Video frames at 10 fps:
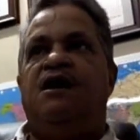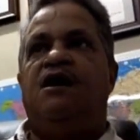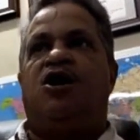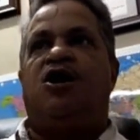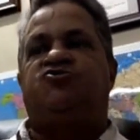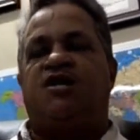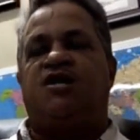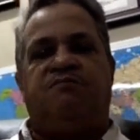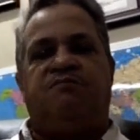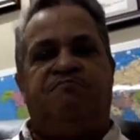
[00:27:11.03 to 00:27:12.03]
contracts
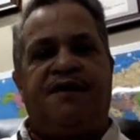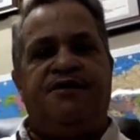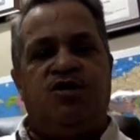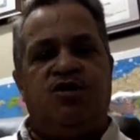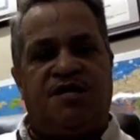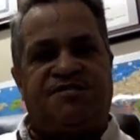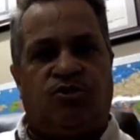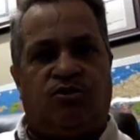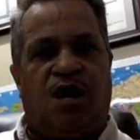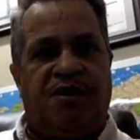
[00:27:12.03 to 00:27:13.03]
with big U.S.
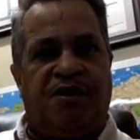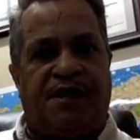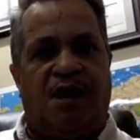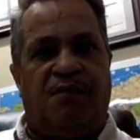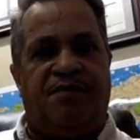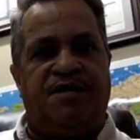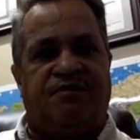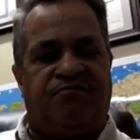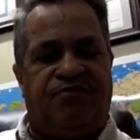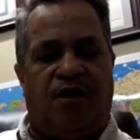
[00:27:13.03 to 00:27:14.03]
tour operating companies
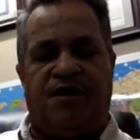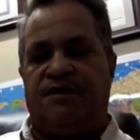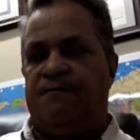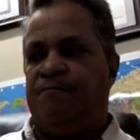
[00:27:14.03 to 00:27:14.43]
from Florida,